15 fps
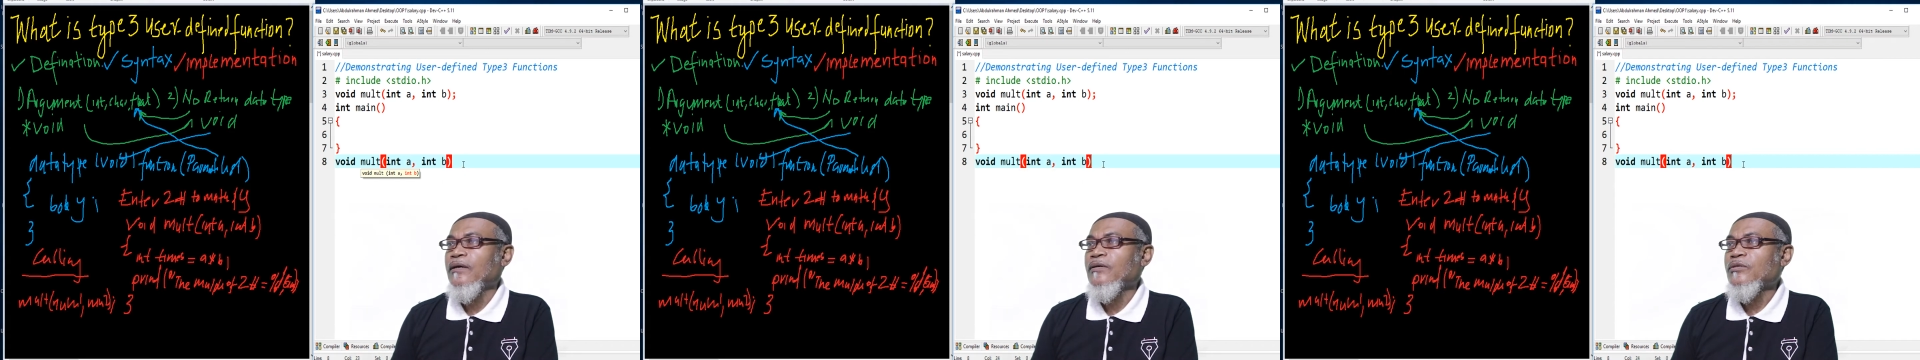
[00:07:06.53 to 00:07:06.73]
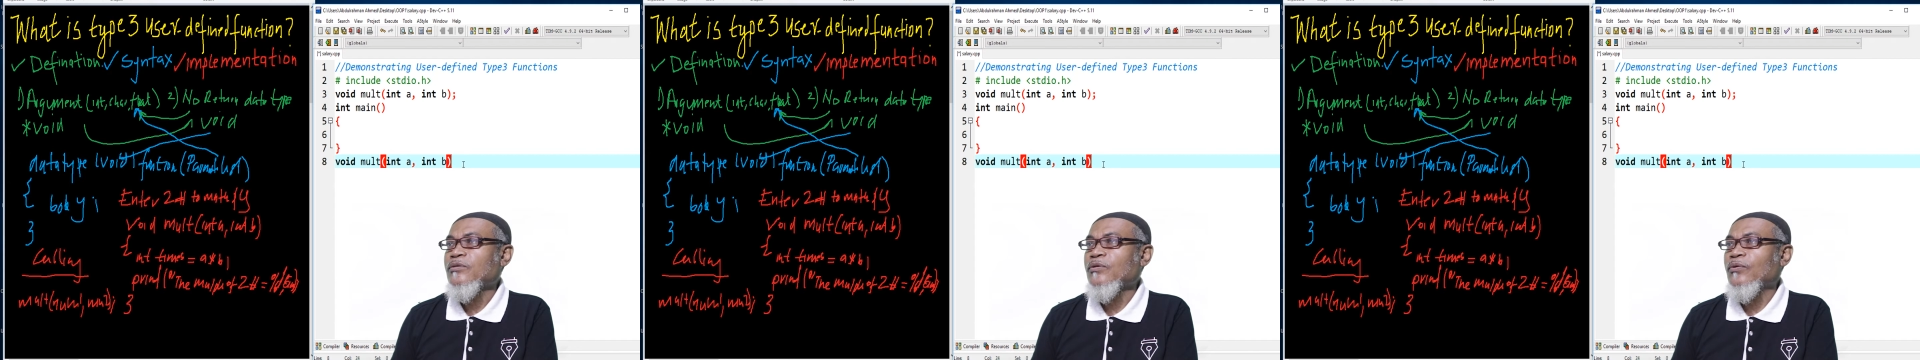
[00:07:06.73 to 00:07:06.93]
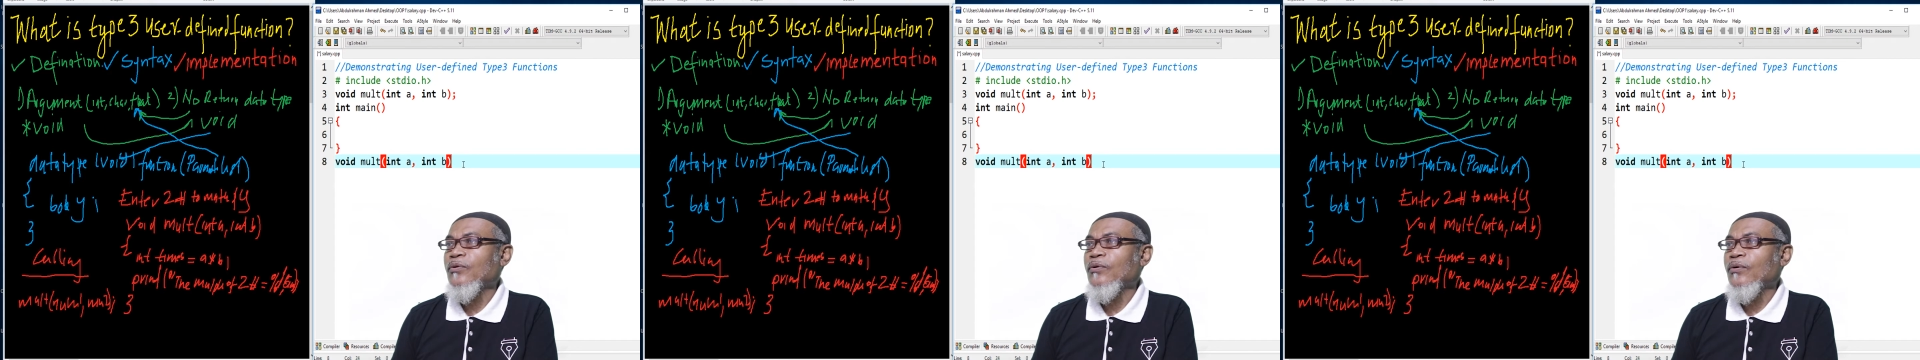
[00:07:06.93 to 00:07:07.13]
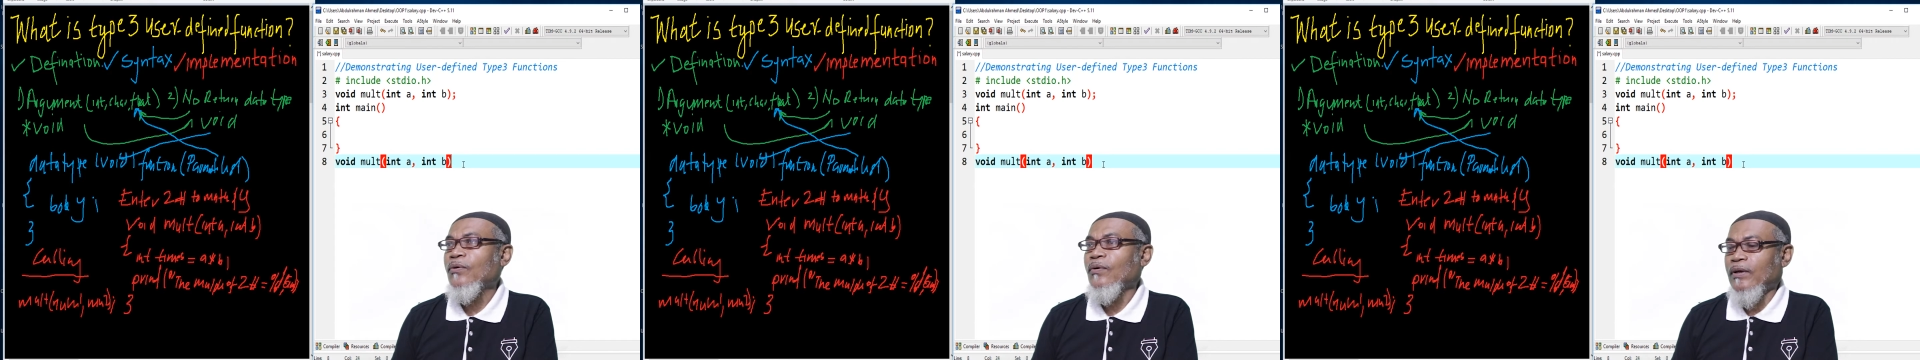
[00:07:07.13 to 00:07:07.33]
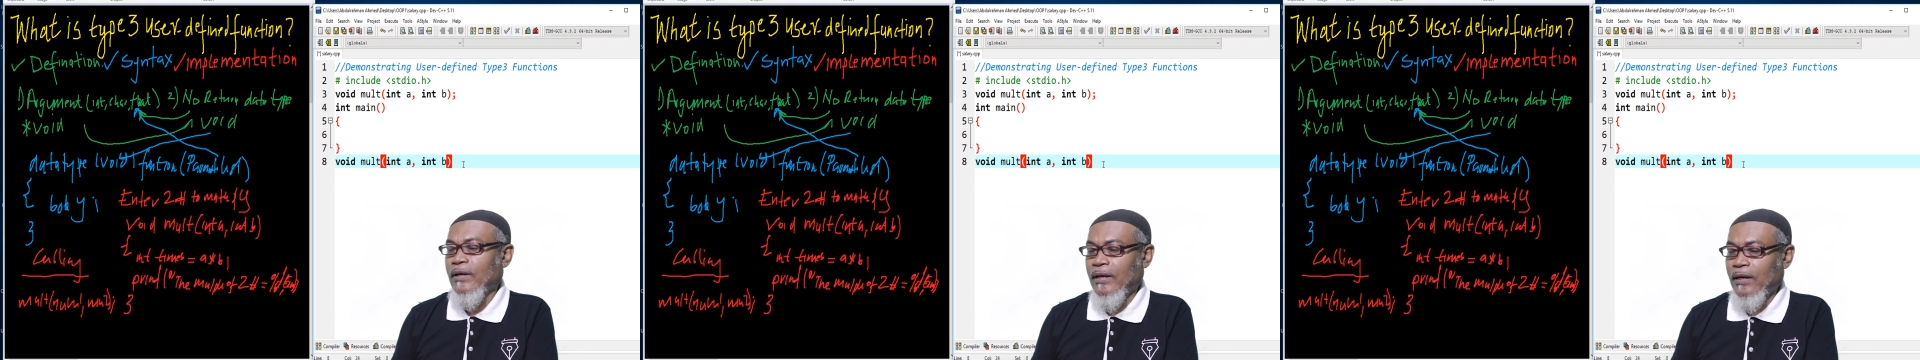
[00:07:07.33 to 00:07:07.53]
so
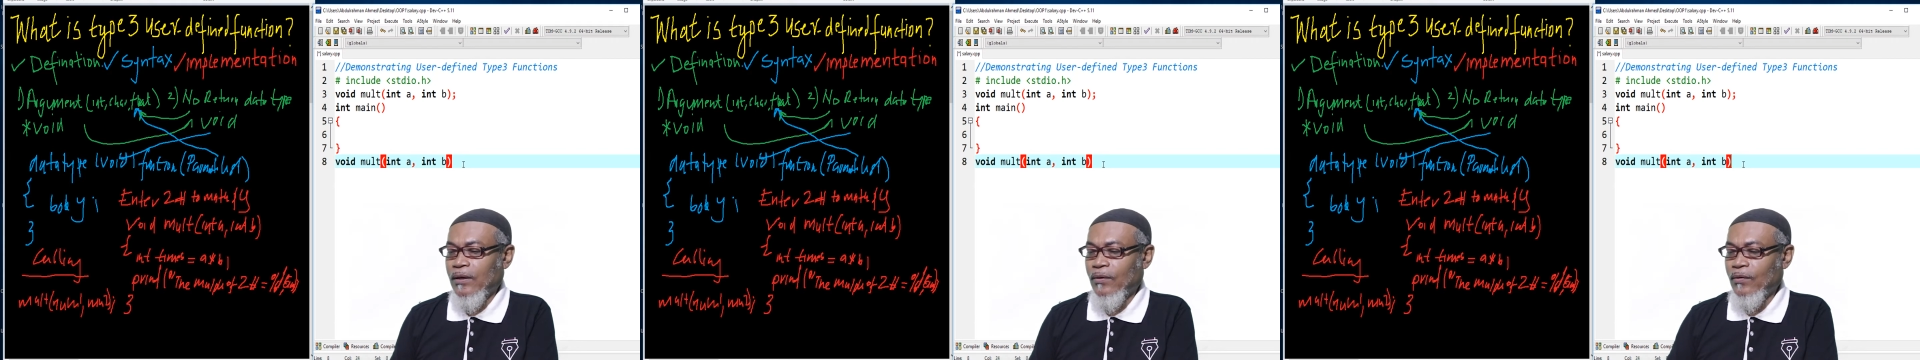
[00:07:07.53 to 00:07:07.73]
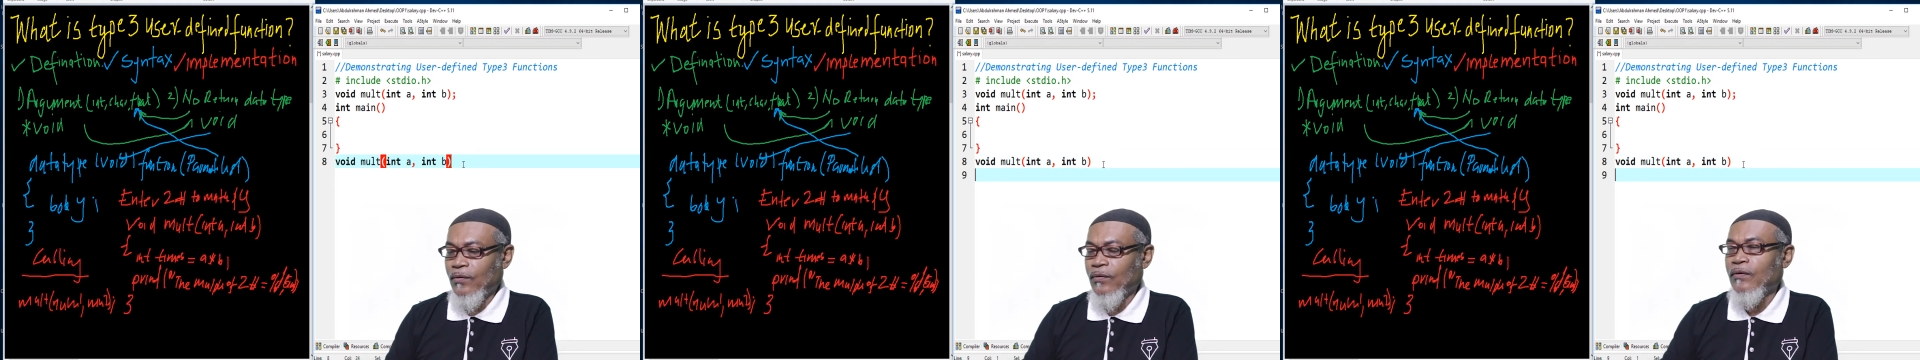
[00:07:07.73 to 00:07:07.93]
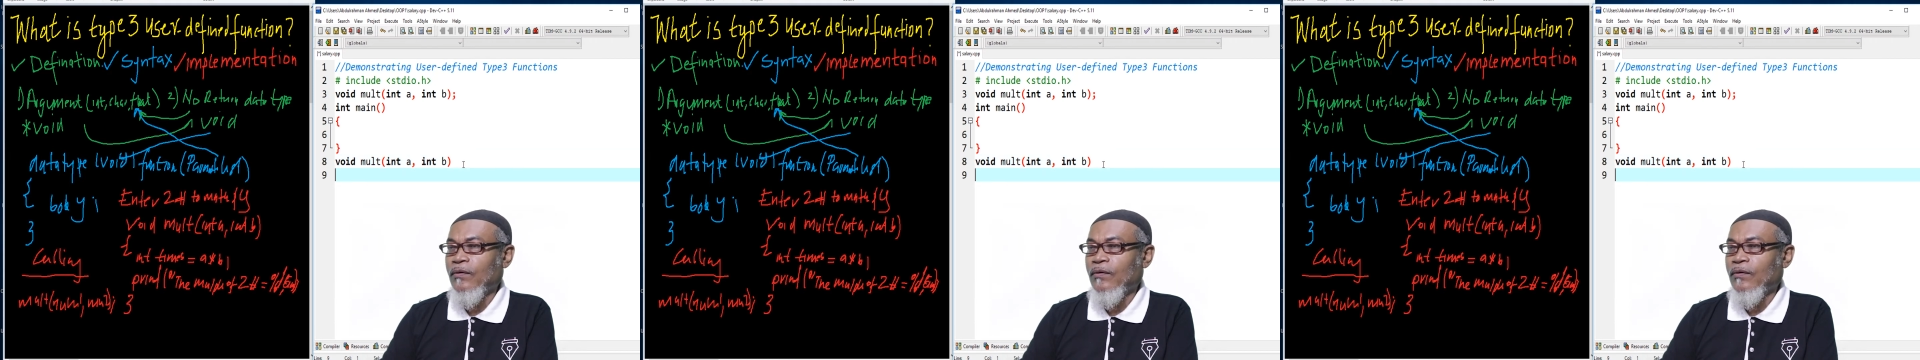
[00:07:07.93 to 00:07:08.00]
now